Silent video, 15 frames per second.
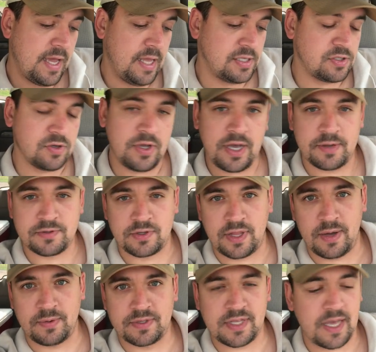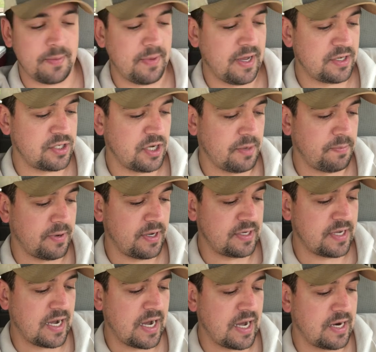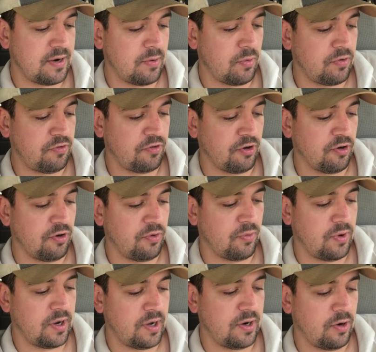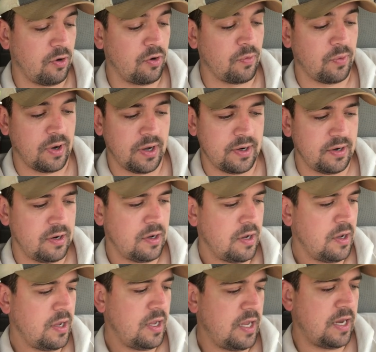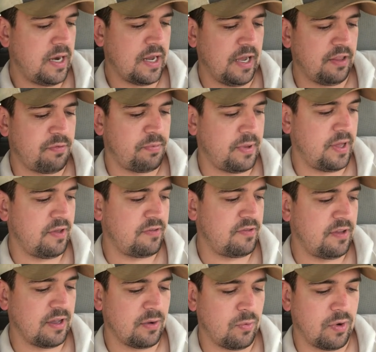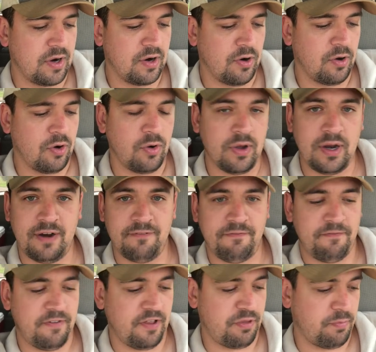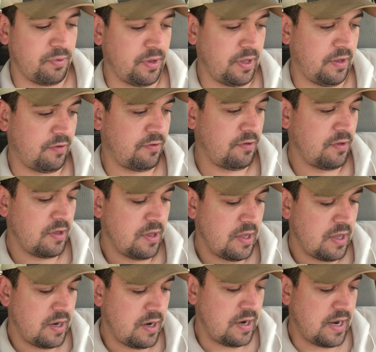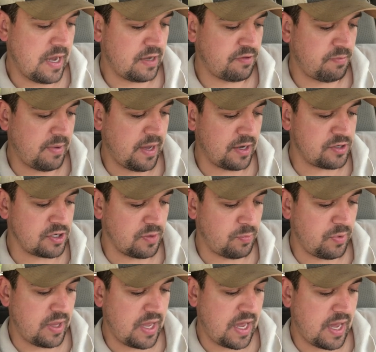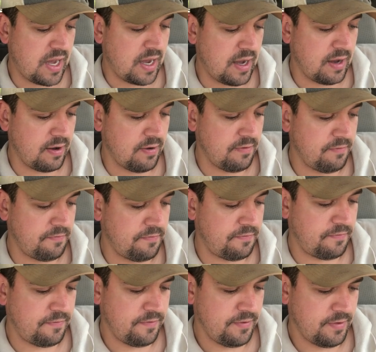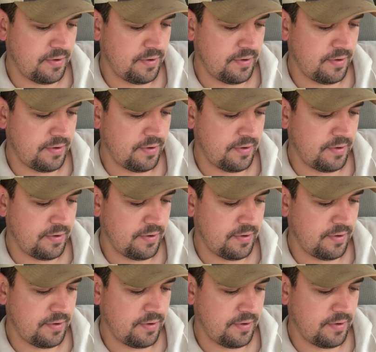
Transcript: And so yeah, so that was that matchup. Don 0-1, 0-1 in ninth place. Nick 1-0 and in fifth place. Next matchup we have.